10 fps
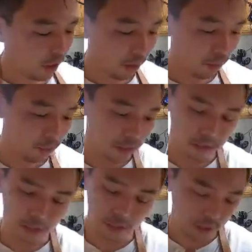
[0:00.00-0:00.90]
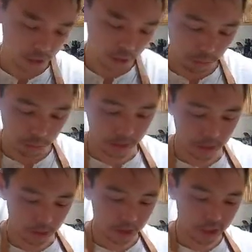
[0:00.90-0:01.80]
because essentially what we
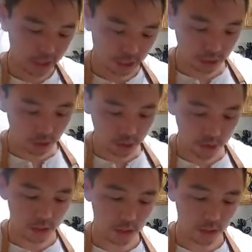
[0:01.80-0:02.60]
did is deconstructed